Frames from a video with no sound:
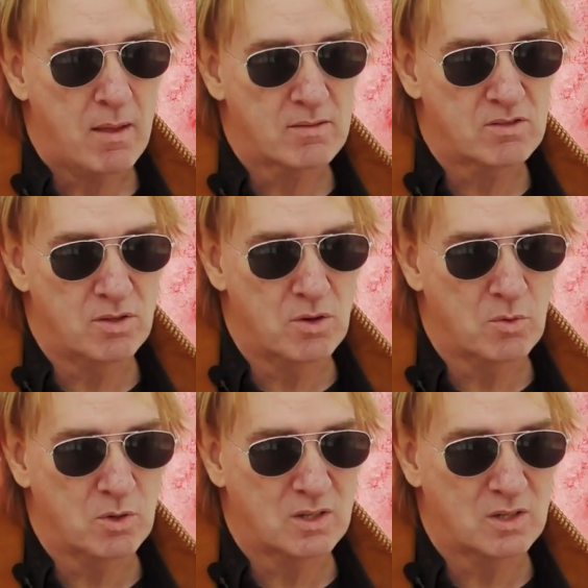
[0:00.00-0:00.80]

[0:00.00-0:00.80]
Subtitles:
So there were